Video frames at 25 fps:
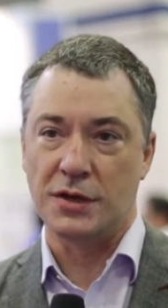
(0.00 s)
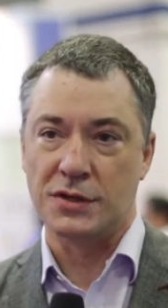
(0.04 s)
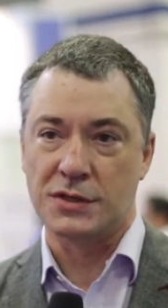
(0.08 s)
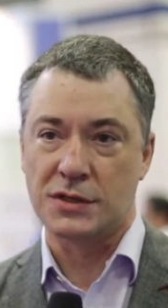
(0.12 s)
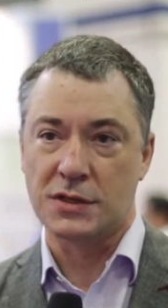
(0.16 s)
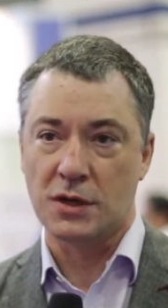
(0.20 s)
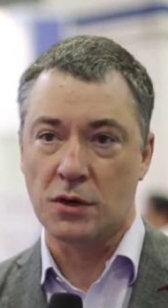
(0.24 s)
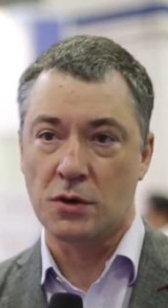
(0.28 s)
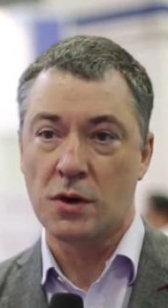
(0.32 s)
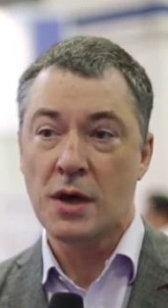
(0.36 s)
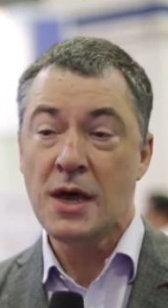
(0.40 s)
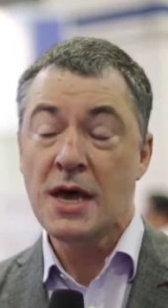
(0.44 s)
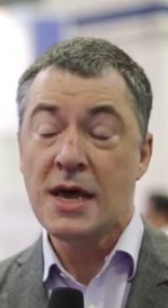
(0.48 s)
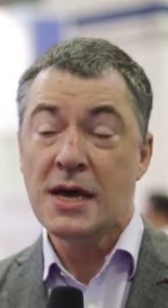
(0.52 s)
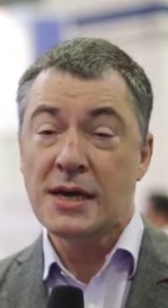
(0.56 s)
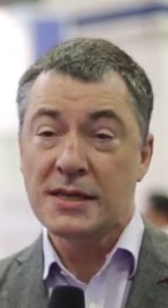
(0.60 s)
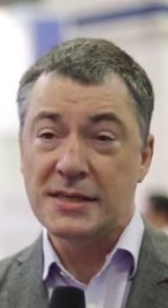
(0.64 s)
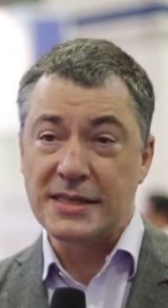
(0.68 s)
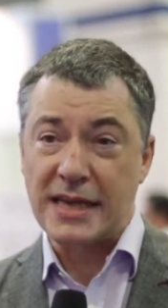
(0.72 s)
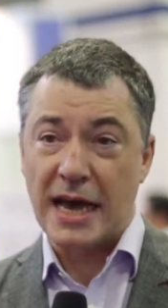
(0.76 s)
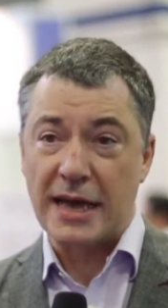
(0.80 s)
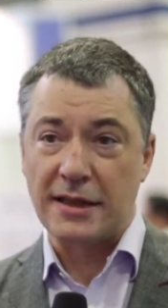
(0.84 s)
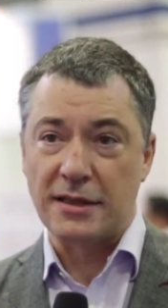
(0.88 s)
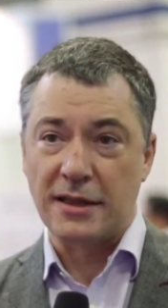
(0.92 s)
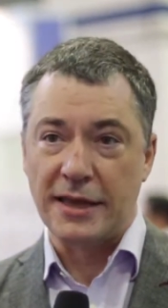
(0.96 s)
So
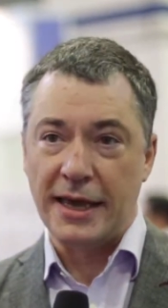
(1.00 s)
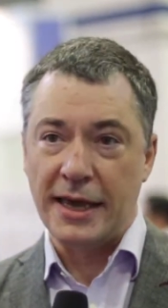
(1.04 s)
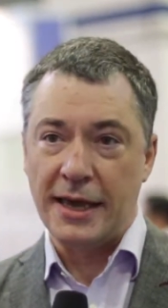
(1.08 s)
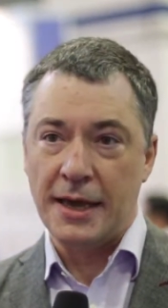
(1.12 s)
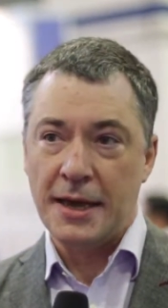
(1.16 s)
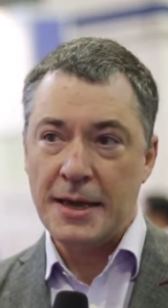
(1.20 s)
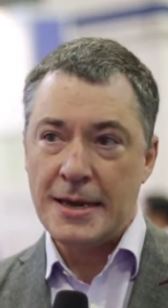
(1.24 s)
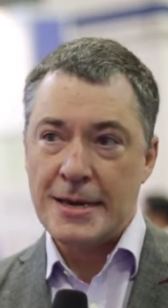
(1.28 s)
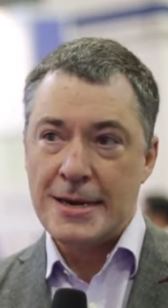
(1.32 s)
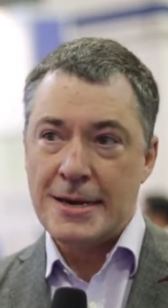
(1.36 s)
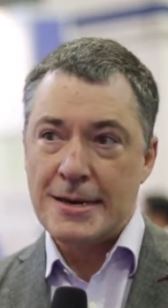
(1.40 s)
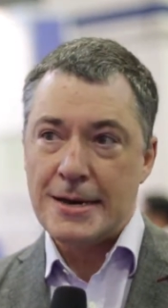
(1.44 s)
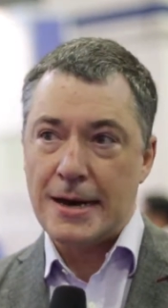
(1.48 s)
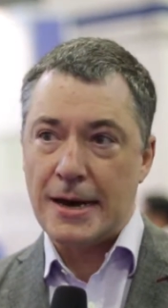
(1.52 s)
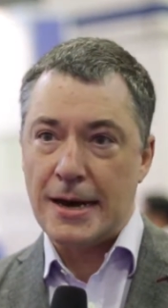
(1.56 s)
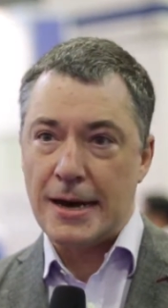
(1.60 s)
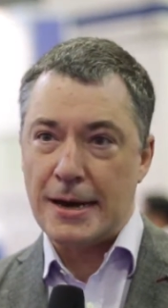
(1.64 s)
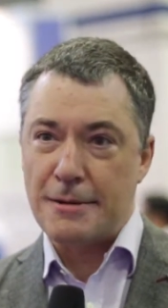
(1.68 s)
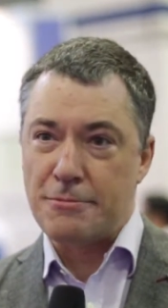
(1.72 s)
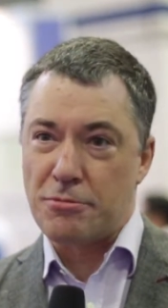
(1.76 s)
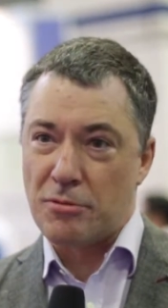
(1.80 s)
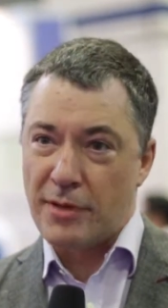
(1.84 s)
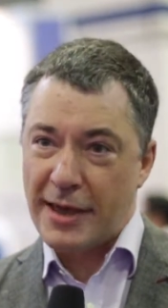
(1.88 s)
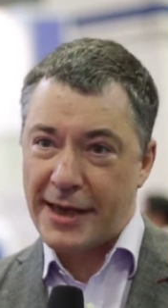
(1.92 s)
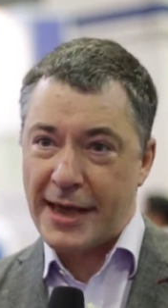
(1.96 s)
sadly,
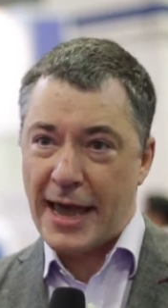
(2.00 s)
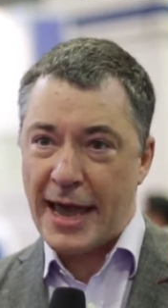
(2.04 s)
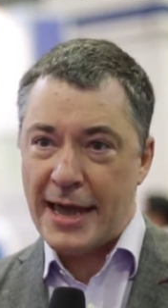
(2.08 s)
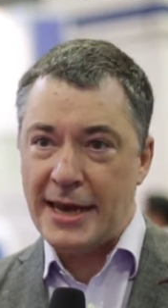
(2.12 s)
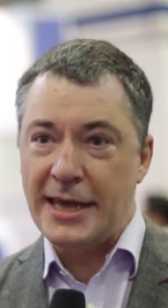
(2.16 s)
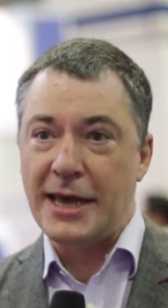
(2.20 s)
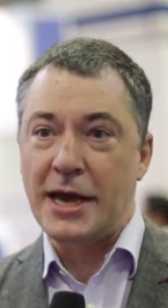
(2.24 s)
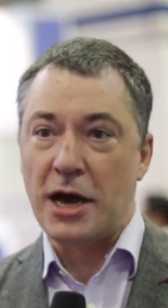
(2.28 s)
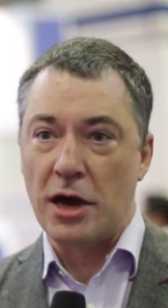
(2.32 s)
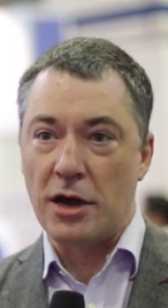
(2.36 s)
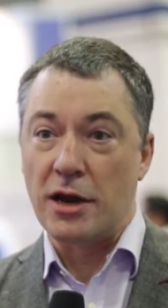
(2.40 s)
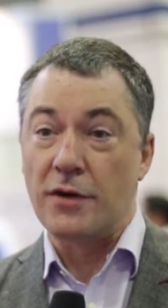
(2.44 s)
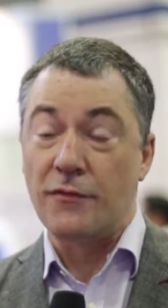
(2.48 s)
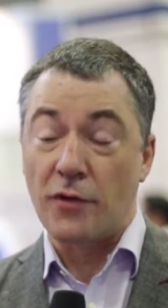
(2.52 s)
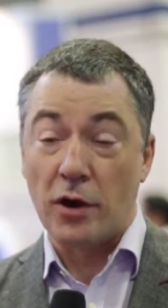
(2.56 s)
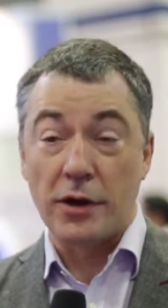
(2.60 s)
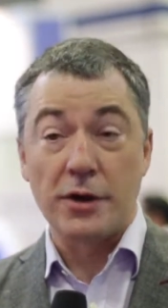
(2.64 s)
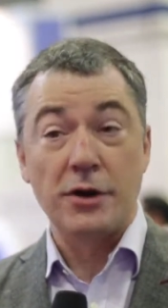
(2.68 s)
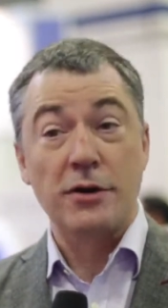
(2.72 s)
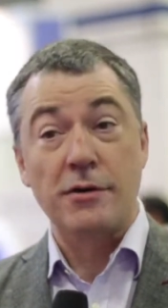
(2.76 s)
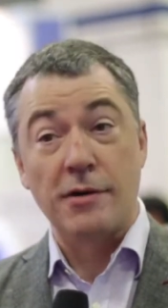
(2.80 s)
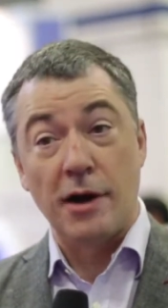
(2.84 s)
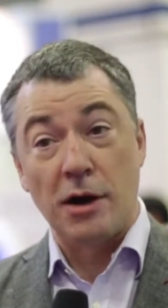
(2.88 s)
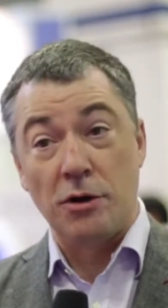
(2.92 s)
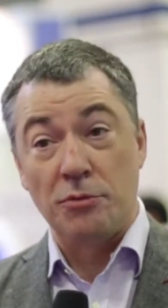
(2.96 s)
like any kind of
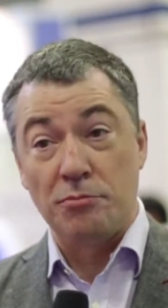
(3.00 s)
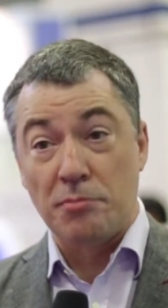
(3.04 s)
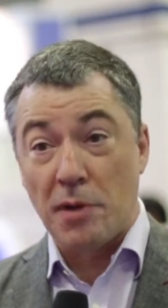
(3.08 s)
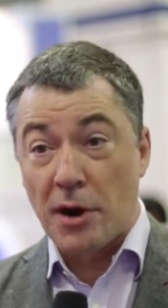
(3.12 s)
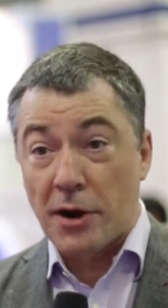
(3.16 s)
underground